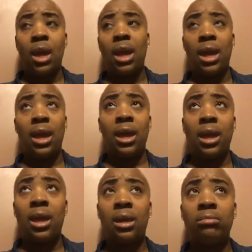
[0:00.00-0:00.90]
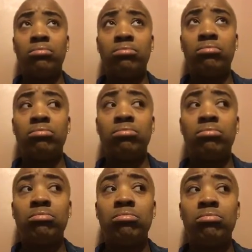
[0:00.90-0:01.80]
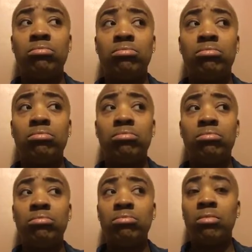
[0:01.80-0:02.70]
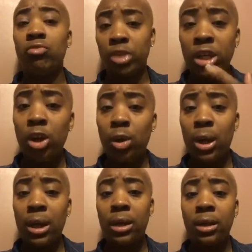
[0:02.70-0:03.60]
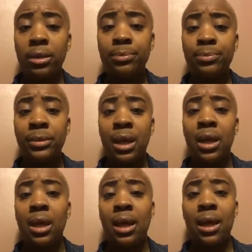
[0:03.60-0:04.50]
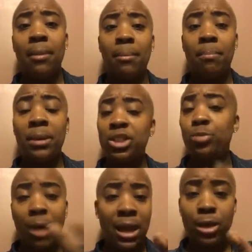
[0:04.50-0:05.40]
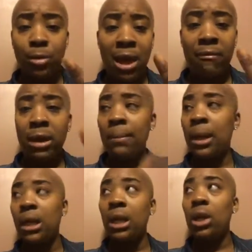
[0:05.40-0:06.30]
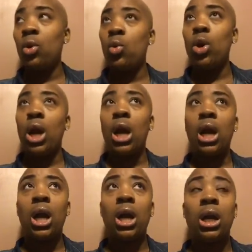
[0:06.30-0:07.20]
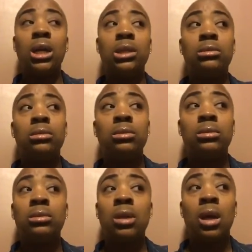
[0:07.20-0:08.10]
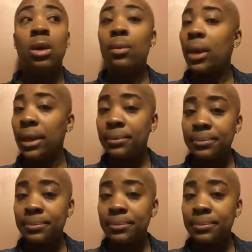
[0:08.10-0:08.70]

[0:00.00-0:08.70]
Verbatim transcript: and really long, but you probably don't have any money or what?